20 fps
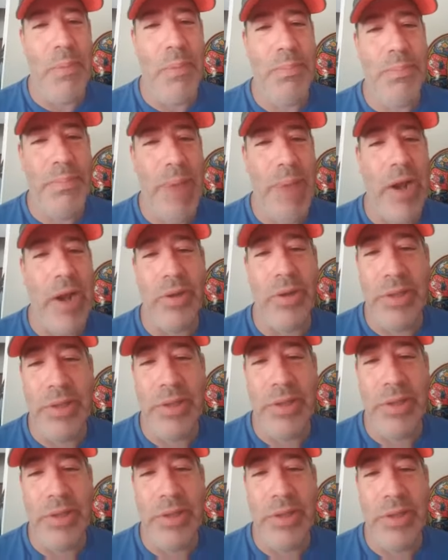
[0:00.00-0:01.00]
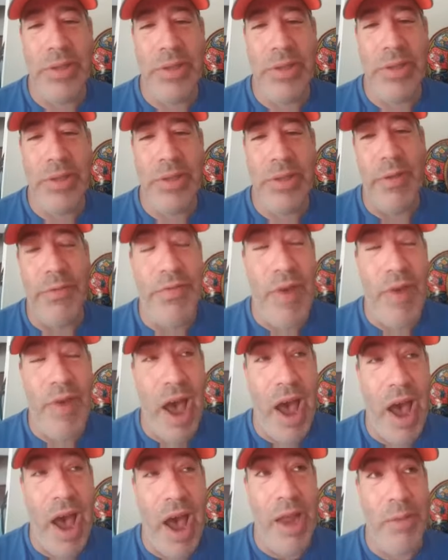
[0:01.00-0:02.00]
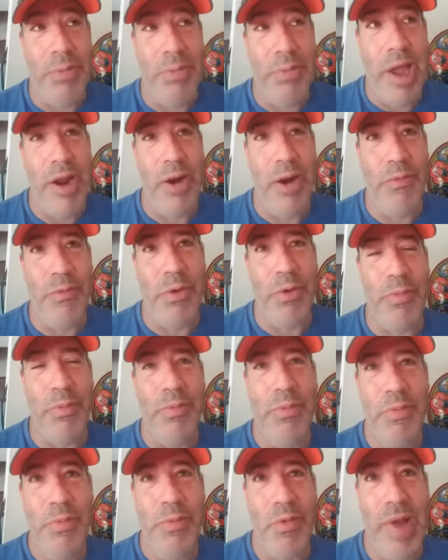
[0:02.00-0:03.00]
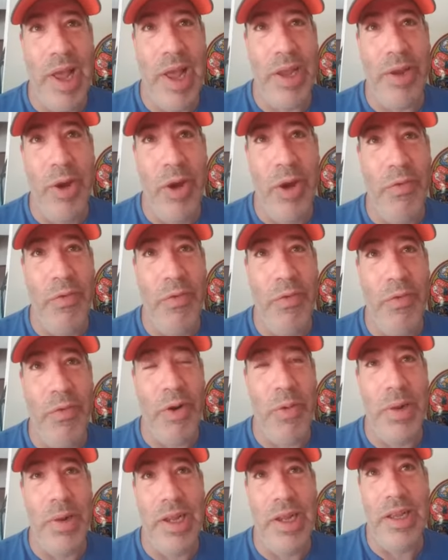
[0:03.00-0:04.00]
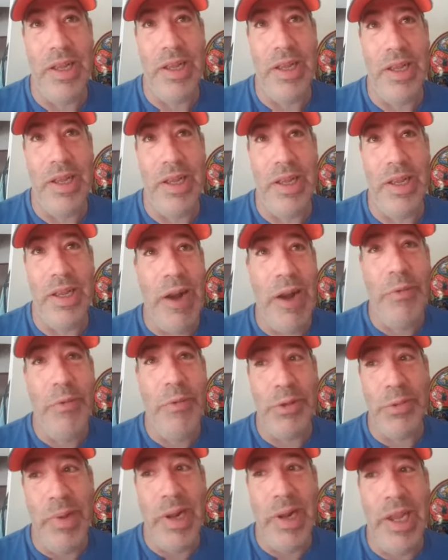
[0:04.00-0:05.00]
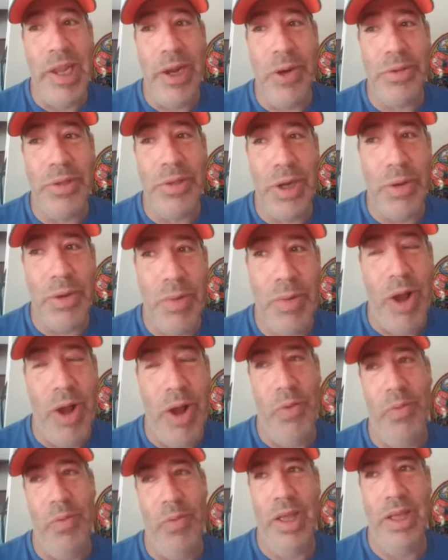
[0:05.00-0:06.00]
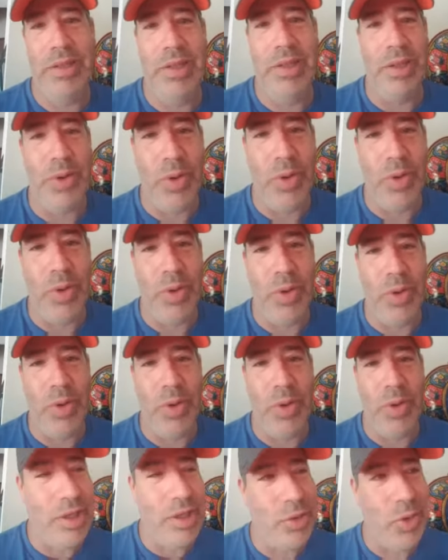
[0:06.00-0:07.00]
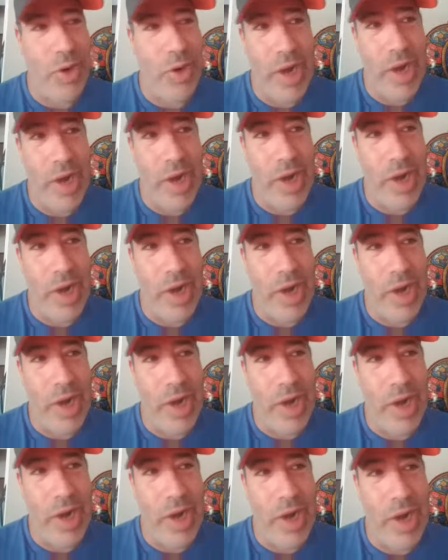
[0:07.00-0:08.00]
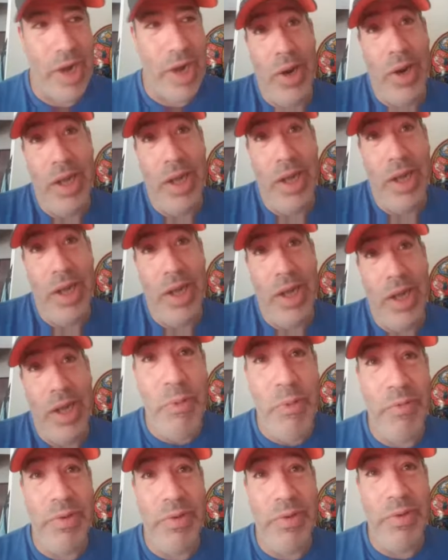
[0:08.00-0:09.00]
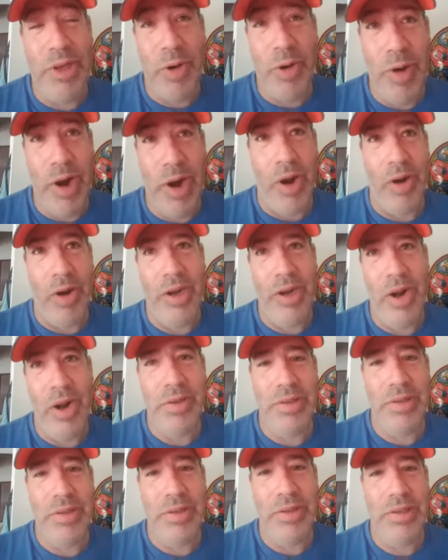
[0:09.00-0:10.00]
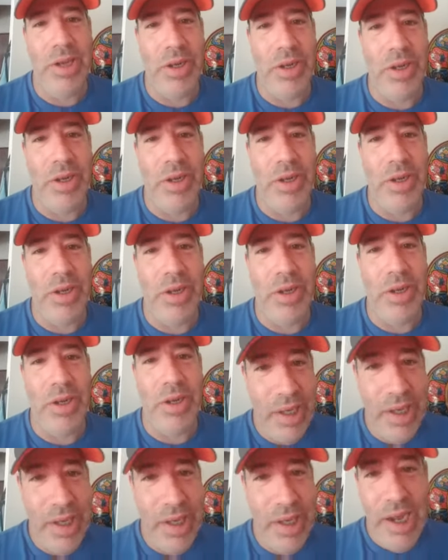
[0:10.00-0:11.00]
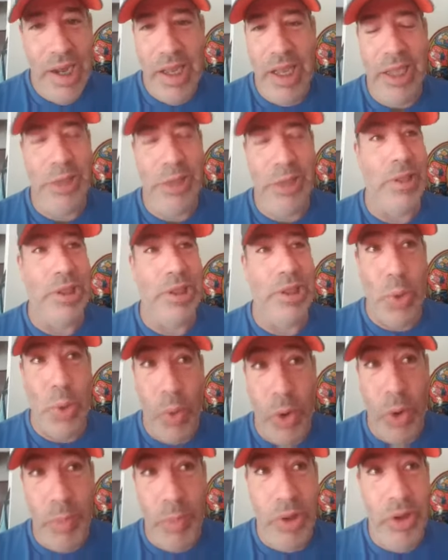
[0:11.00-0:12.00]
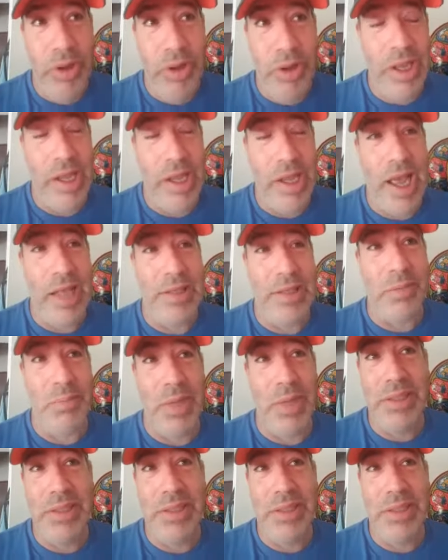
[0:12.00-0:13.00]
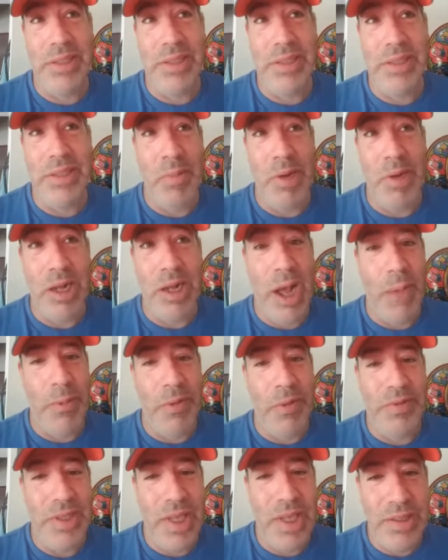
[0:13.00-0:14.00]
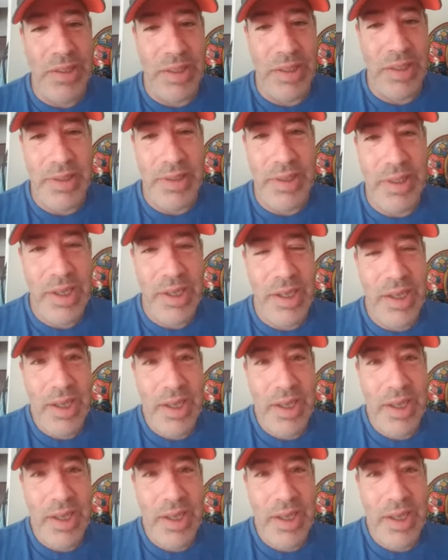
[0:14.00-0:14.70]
Pettersson, for example, obviously a fine player for Vancouver, but he hasn't done it for as many years in a row as Couturier has. Couturier's in the prime of his career. He's still in his 20s. He's been durable. He hasn't missed a game in a couple of seasons.